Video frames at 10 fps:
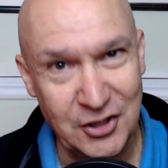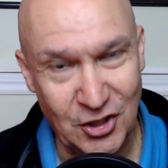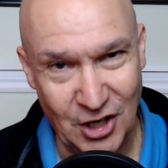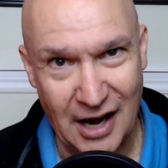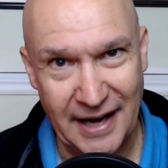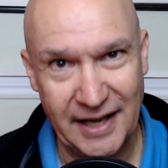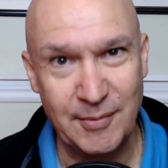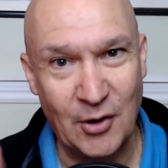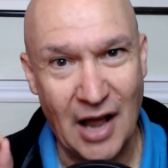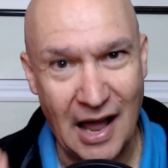shy
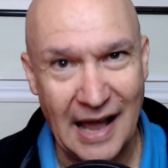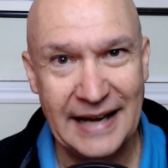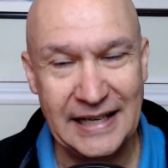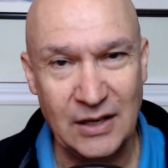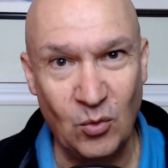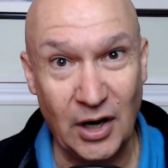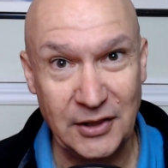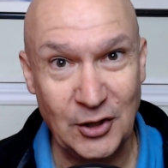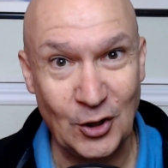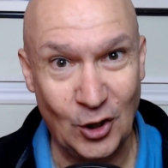about hiding
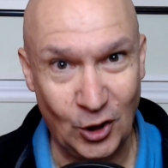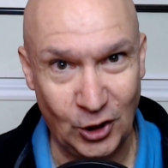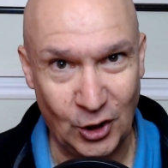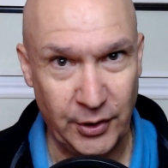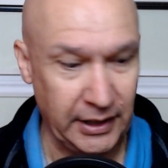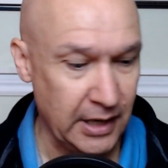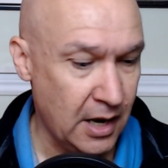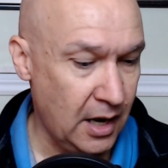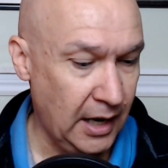what they're cloning.